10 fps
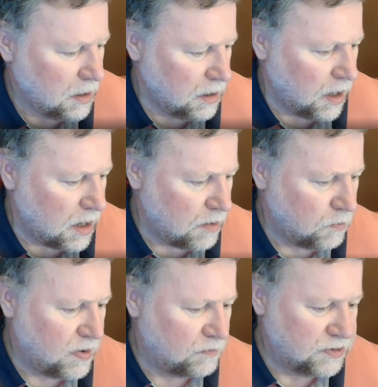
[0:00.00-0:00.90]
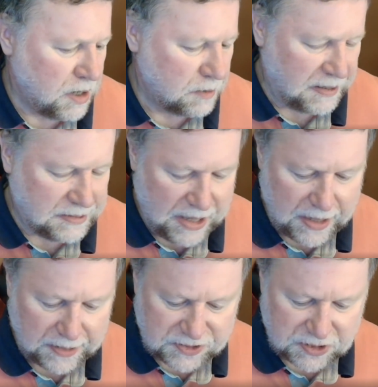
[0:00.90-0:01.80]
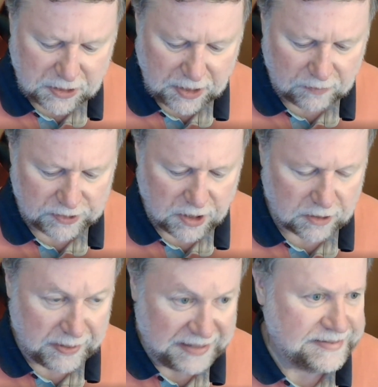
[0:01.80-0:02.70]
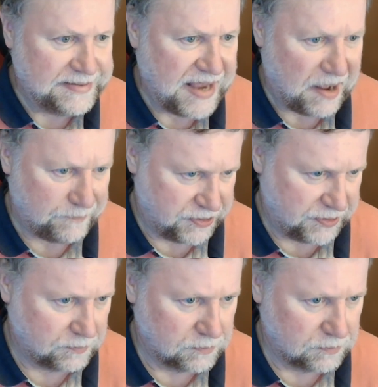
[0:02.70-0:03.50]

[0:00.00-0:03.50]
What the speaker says: When we talk about gates and we talk about depth,